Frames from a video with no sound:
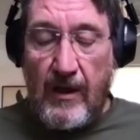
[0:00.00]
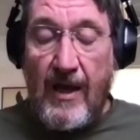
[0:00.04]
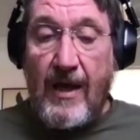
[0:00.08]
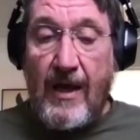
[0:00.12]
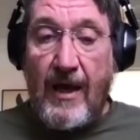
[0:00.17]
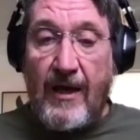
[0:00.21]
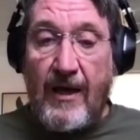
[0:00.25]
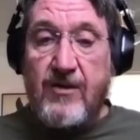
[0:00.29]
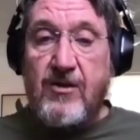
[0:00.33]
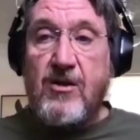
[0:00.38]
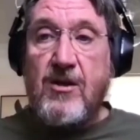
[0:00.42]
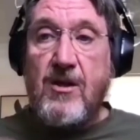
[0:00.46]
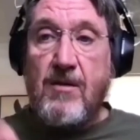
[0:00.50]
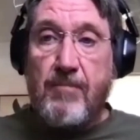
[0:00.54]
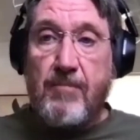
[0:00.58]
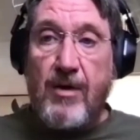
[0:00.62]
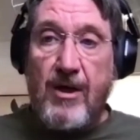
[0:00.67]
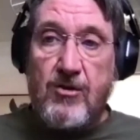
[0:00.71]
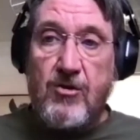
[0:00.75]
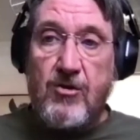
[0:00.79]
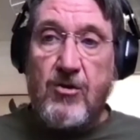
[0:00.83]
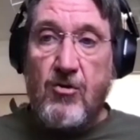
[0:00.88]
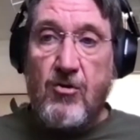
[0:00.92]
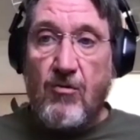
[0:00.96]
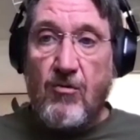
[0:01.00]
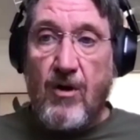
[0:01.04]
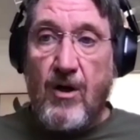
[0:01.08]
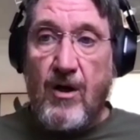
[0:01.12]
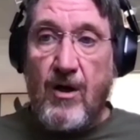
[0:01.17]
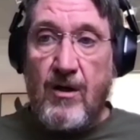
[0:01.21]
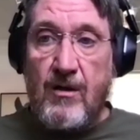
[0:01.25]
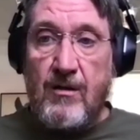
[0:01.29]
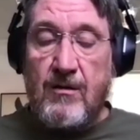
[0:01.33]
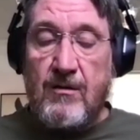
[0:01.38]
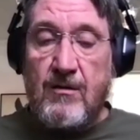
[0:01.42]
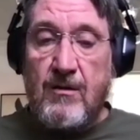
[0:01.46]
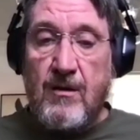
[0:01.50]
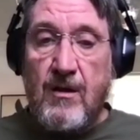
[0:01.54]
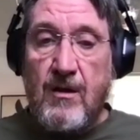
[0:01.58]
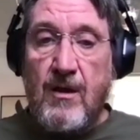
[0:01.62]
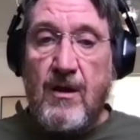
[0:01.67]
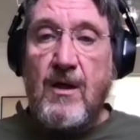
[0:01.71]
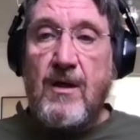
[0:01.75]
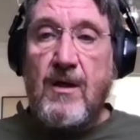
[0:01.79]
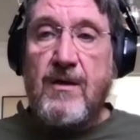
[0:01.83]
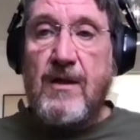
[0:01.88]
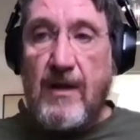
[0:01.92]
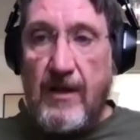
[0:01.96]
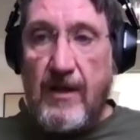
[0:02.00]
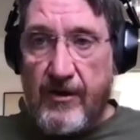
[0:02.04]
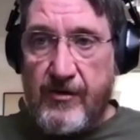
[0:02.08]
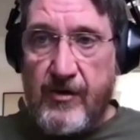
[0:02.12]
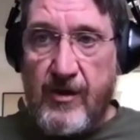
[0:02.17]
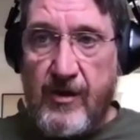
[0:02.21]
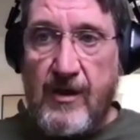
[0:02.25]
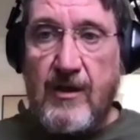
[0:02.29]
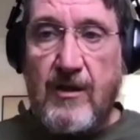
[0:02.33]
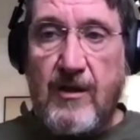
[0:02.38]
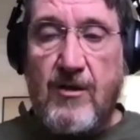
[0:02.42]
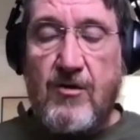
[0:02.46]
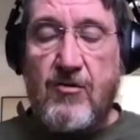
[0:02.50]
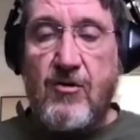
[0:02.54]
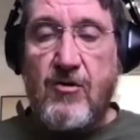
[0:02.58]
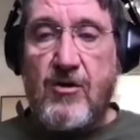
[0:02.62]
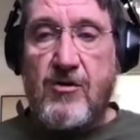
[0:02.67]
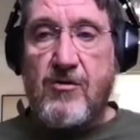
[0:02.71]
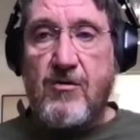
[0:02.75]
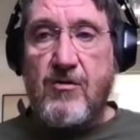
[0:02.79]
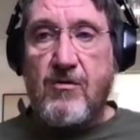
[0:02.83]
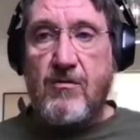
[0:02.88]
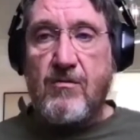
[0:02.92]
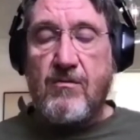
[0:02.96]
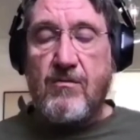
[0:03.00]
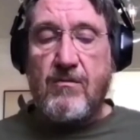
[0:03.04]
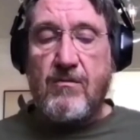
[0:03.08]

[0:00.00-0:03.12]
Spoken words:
actually, the better you are, the less they're going to trust you.